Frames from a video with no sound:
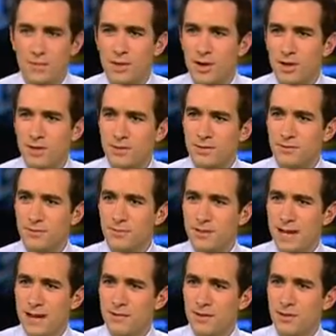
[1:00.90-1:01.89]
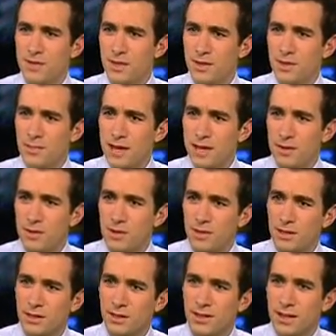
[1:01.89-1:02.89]
him on from Davos, and I think we had him
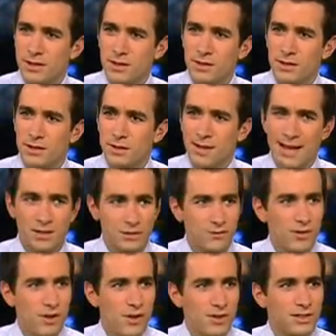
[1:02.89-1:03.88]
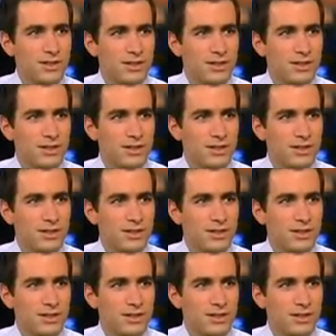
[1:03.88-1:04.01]
on again last fall,